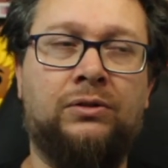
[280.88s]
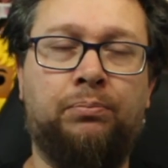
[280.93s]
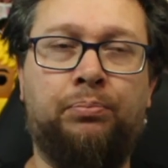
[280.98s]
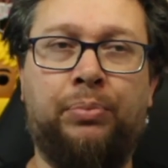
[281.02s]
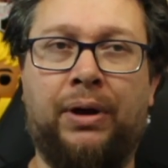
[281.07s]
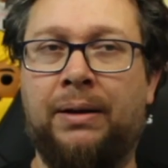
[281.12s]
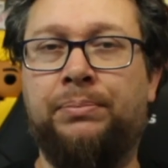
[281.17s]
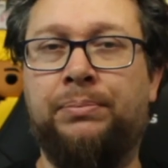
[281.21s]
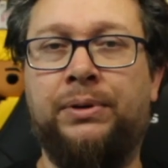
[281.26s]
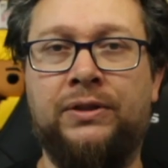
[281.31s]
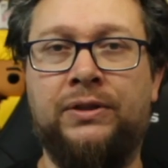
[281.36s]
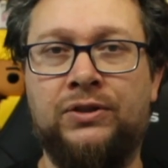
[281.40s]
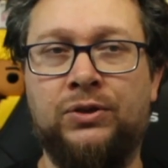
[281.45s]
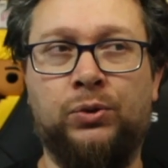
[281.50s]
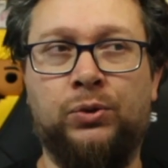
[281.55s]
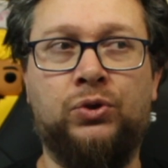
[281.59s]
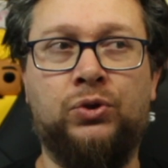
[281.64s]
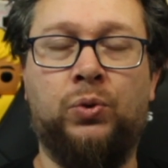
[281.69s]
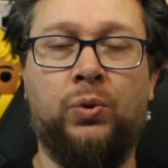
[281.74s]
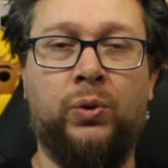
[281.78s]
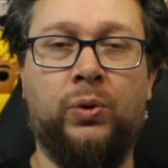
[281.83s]
puppets
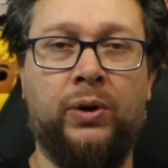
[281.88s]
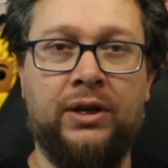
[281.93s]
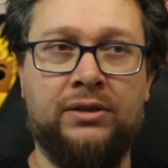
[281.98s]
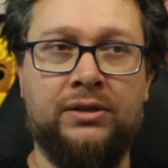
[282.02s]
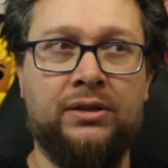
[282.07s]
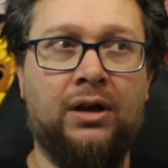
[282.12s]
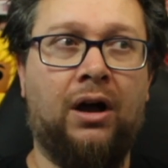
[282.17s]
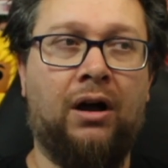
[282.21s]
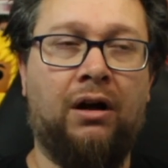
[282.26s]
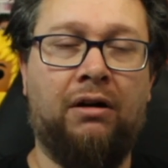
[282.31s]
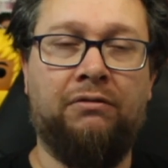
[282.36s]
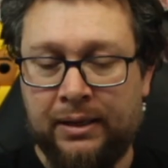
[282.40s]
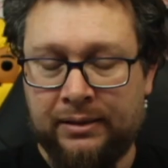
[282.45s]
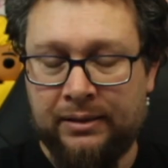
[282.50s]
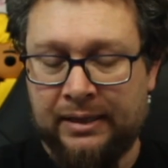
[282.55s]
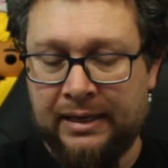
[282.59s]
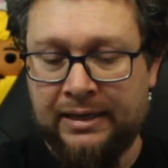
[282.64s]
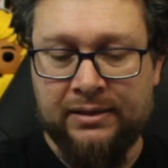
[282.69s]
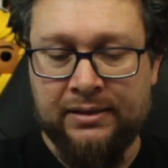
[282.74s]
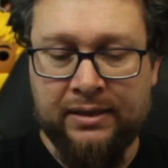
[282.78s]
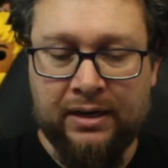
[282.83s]
or toys of
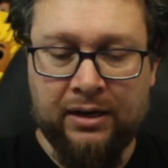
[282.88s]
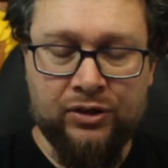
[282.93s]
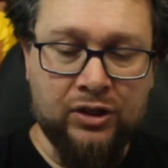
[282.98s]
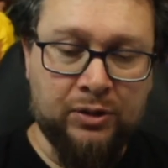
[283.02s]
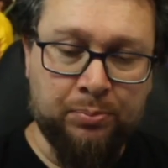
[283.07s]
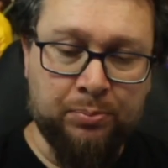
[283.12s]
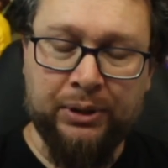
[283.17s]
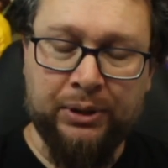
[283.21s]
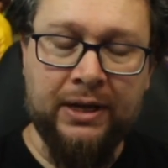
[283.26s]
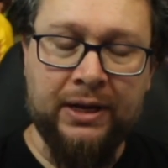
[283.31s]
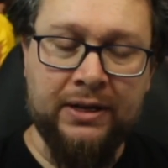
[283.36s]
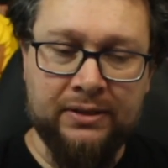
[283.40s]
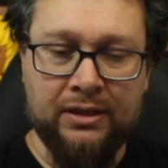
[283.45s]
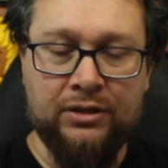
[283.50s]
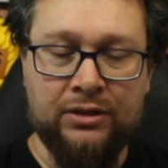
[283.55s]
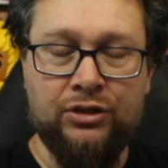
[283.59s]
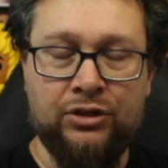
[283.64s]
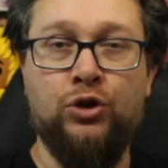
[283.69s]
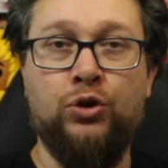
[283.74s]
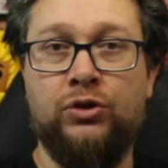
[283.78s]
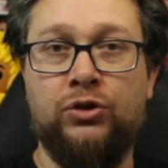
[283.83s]
things that are just placed
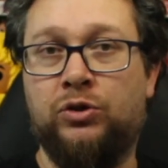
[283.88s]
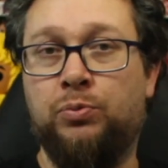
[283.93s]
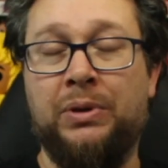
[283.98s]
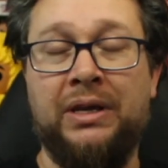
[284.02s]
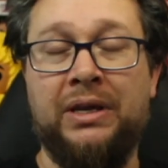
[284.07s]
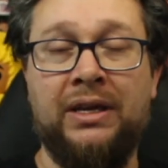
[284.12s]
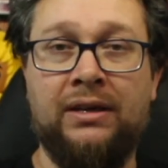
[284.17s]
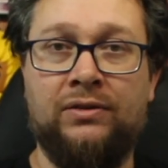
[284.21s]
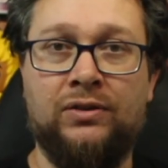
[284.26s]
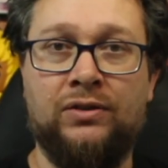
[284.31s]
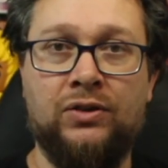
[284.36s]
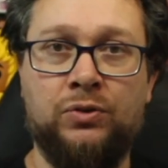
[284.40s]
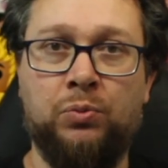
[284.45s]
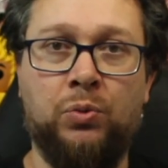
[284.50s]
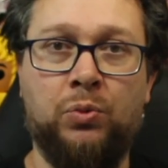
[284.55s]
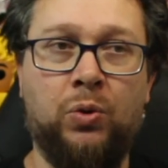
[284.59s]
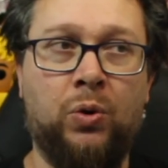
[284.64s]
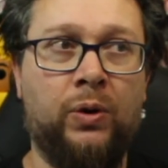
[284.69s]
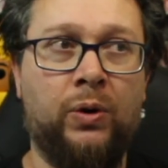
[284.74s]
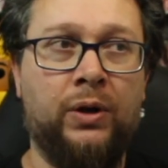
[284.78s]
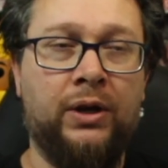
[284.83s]
and used to be in this
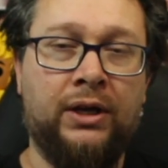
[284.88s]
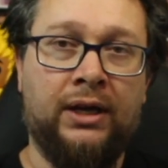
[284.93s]
war.